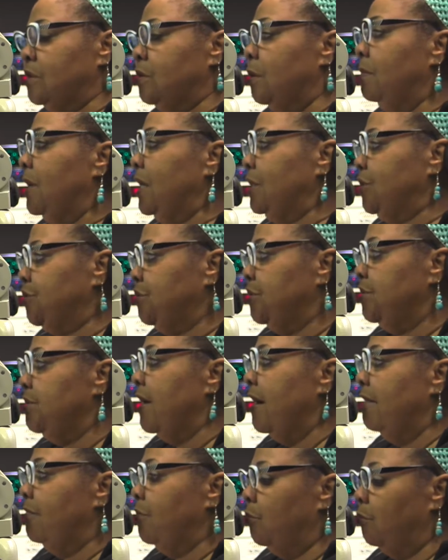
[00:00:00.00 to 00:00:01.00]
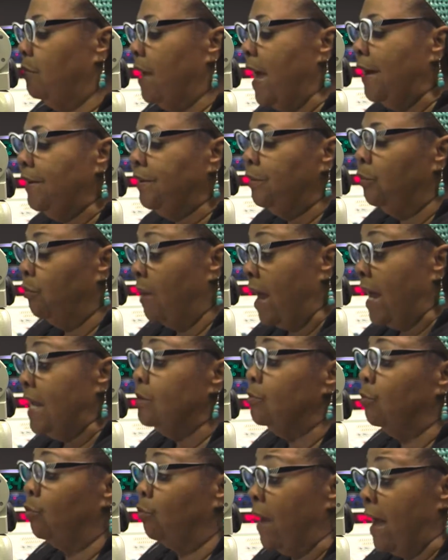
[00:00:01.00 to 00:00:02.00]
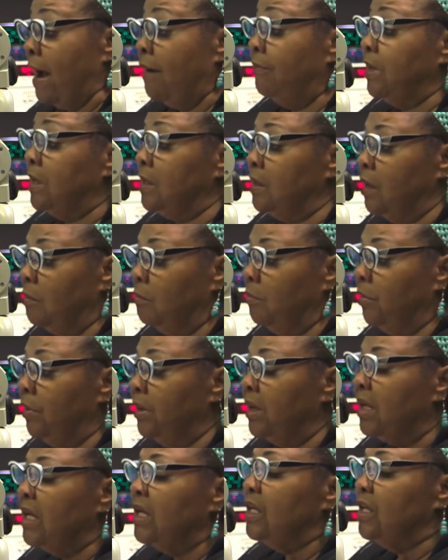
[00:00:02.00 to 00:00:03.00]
So make sure you have the right routing number